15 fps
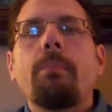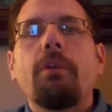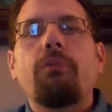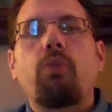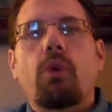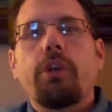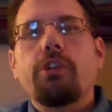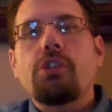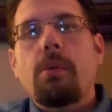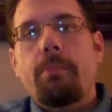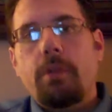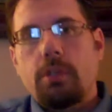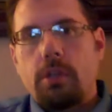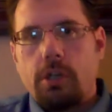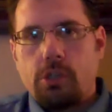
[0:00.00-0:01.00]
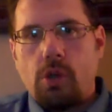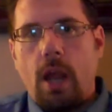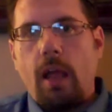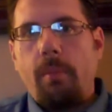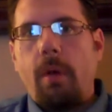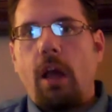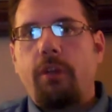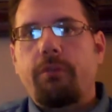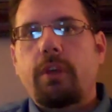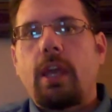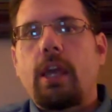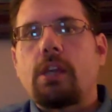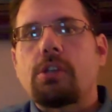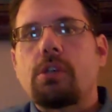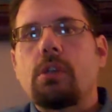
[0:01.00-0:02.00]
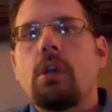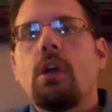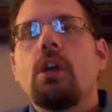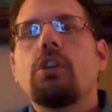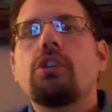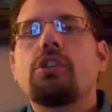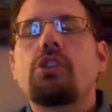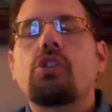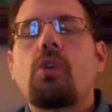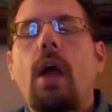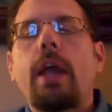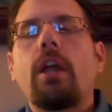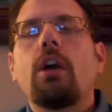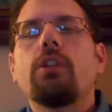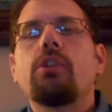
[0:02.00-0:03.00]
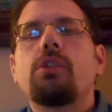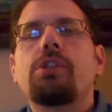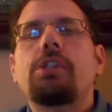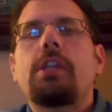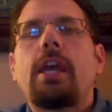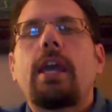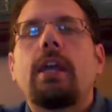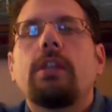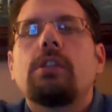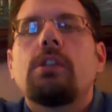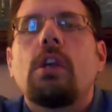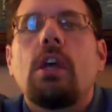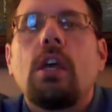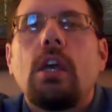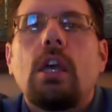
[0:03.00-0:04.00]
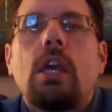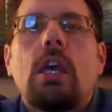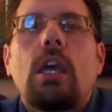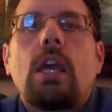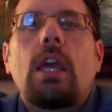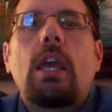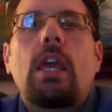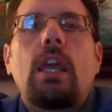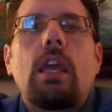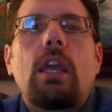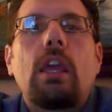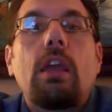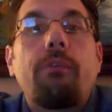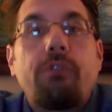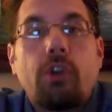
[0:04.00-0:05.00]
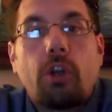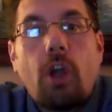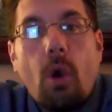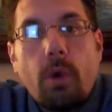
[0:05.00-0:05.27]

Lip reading: before you jump into the trial modification, just try to understand if you're